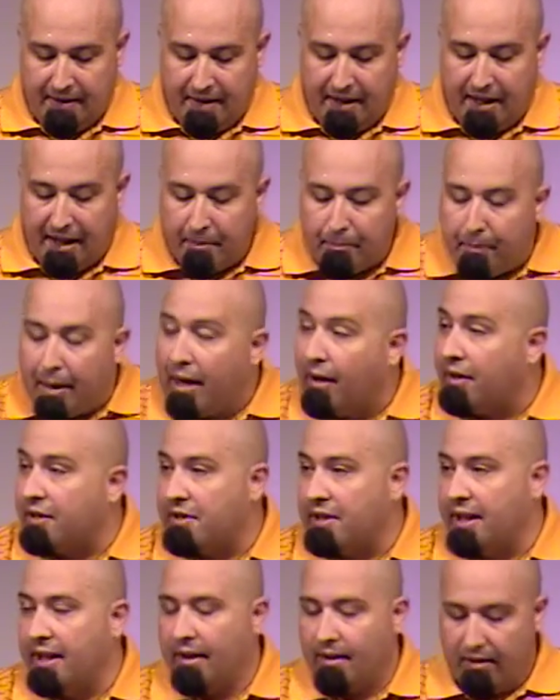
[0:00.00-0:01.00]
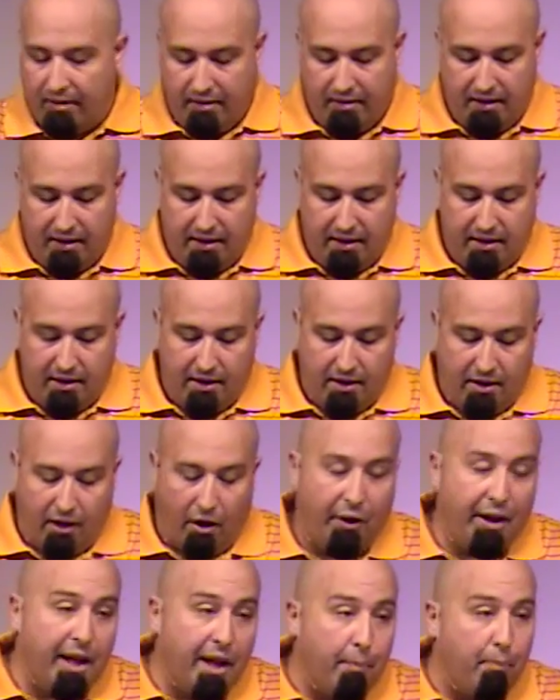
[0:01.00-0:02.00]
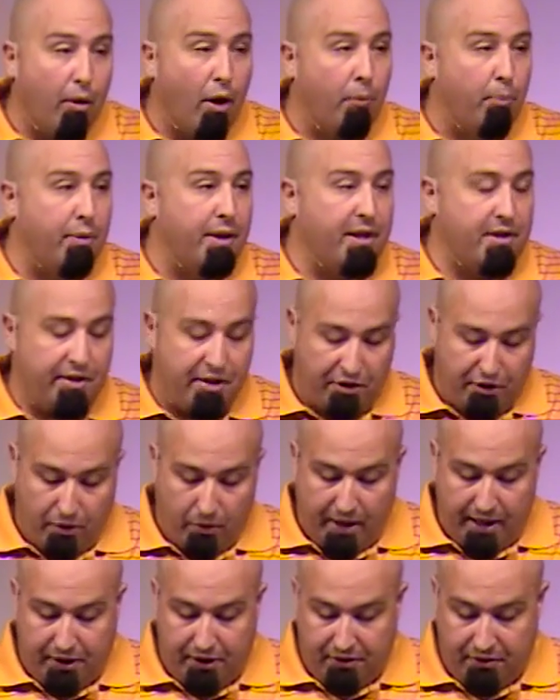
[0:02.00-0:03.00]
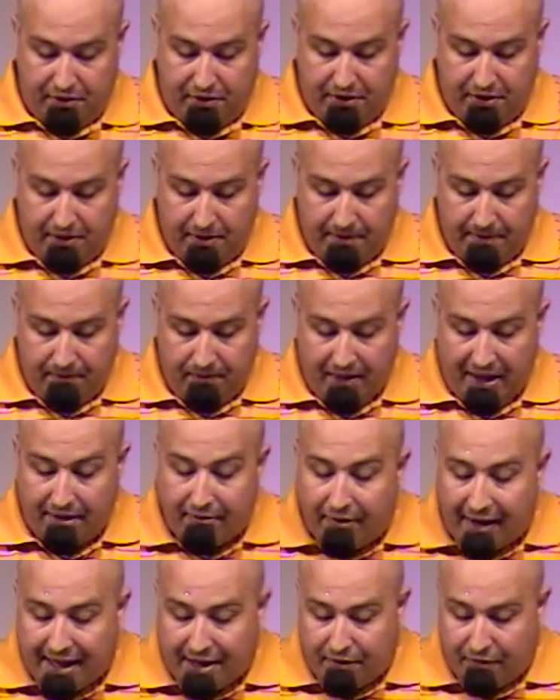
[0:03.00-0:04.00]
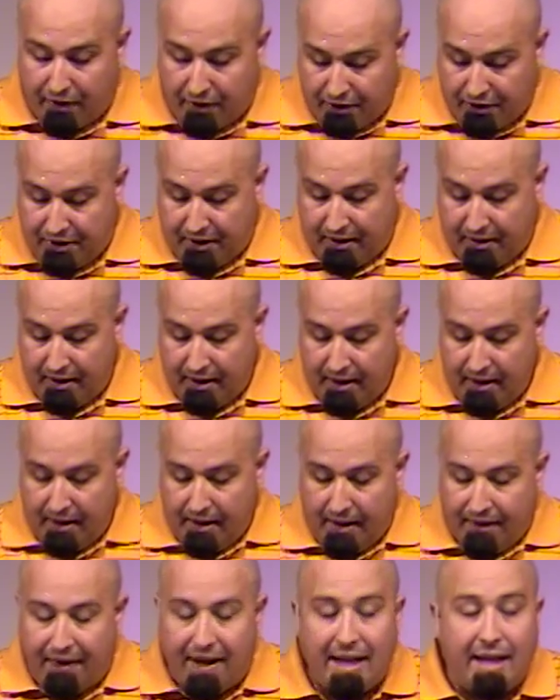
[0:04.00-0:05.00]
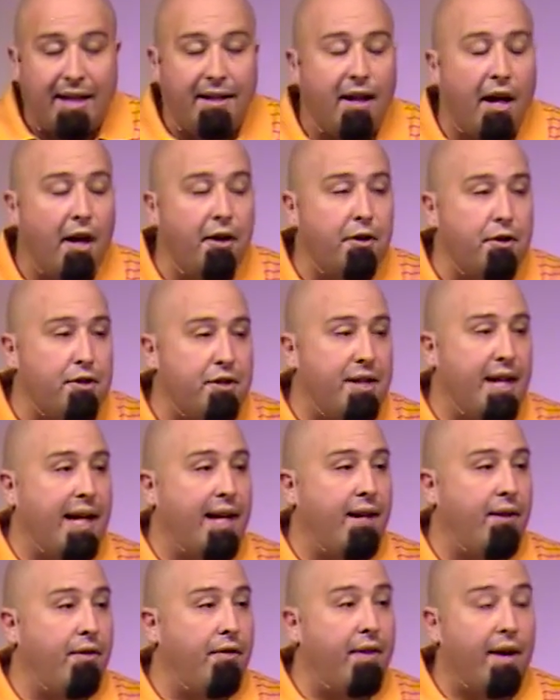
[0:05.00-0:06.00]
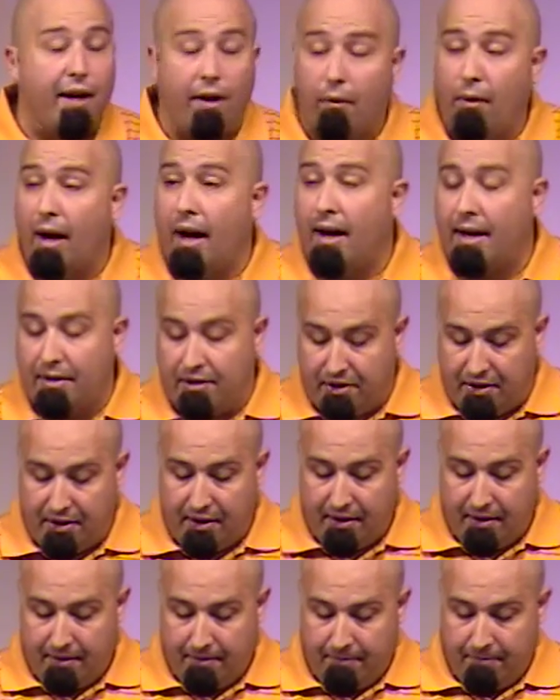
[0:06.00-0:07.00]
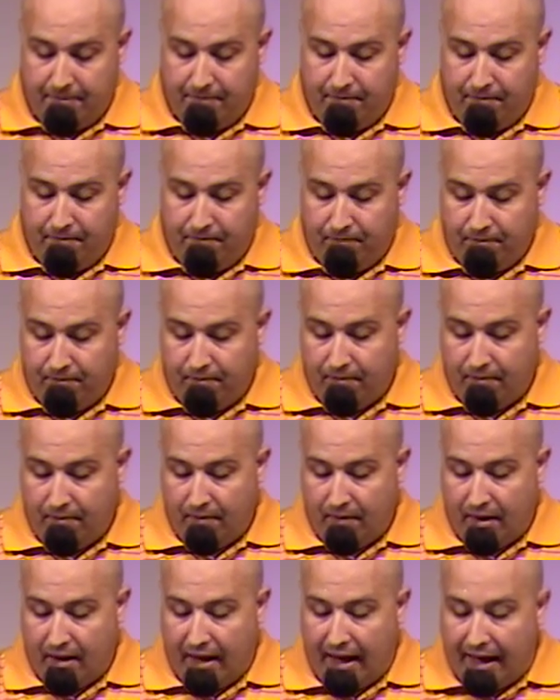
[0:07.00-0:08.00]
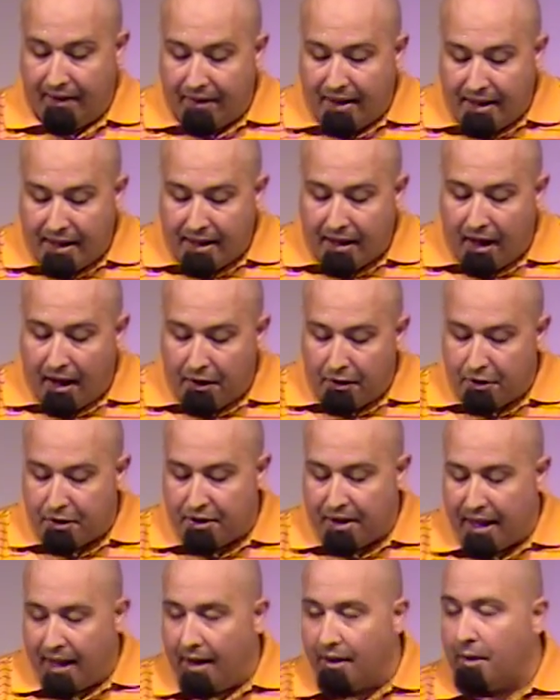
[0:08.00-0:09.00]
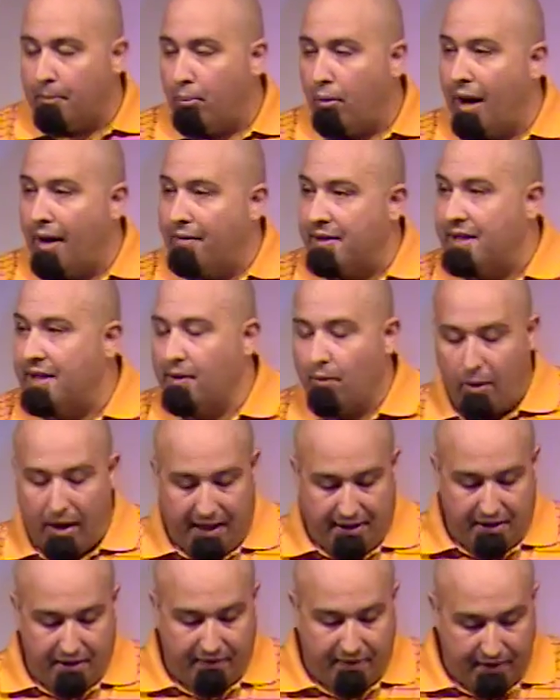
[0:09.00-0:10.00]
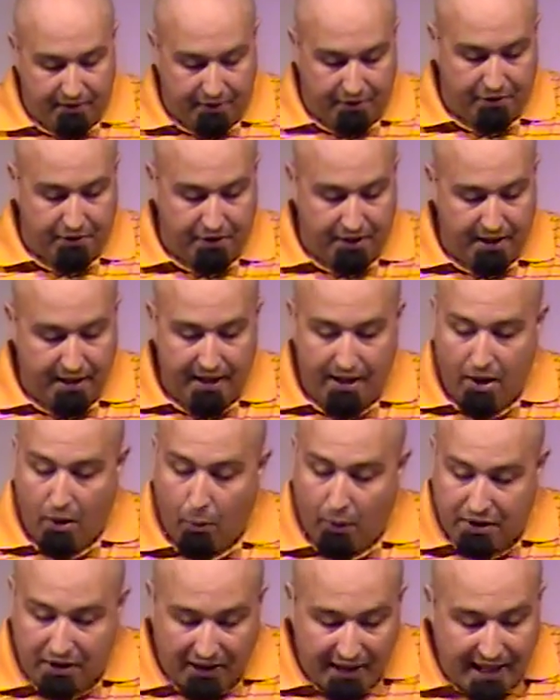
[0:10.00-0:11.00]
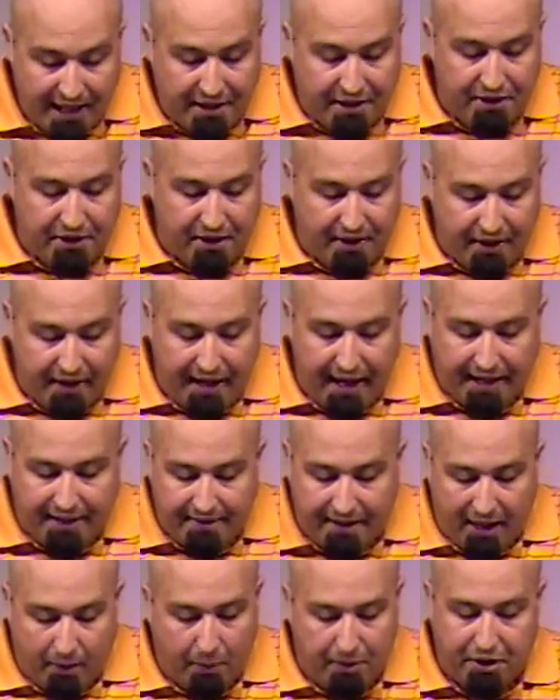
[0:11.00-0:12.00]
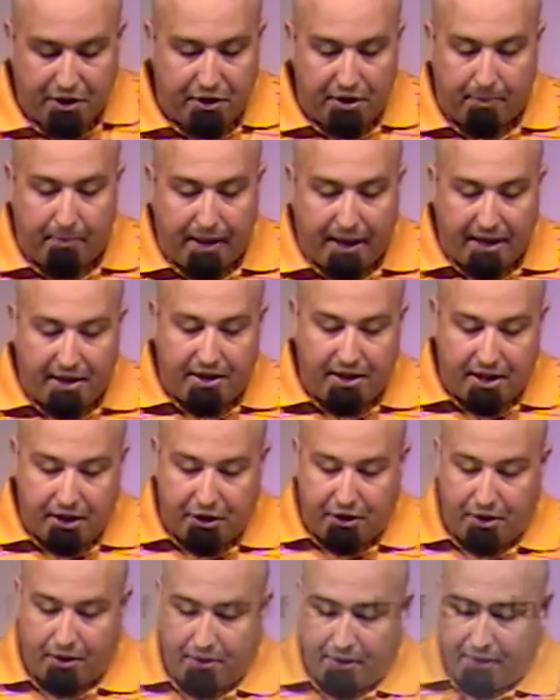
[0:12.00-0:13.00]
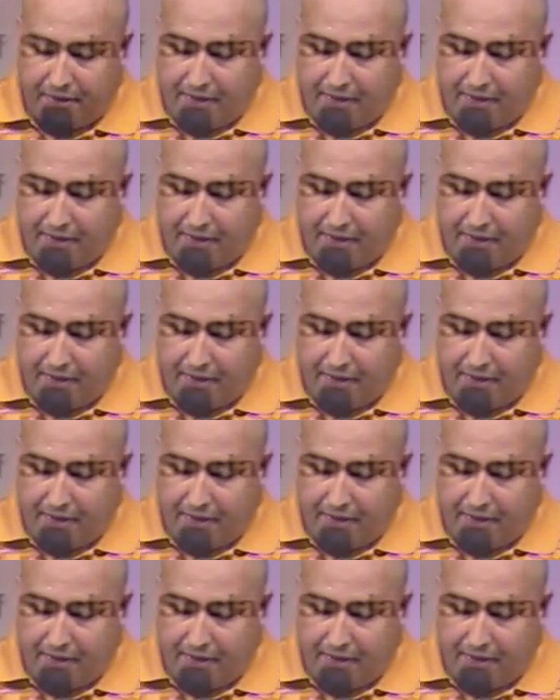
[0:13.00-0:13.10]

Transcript: in embarrassing or inappropriate situations, and vice versa. They need to understand their rights, and they need to understand the privacy rights of others. Which leads us to the next thing, which is the biggest issue, and the